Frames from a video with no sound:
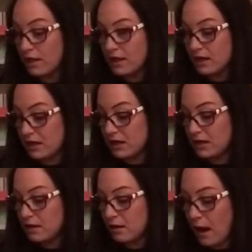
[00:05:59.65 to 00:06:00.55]
in a
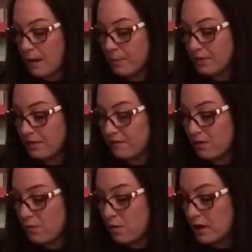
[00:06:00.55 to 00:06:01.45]
year, I believe it
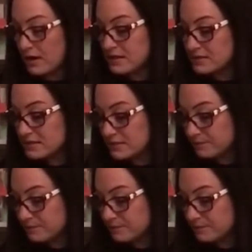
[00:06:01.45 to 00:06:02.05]
was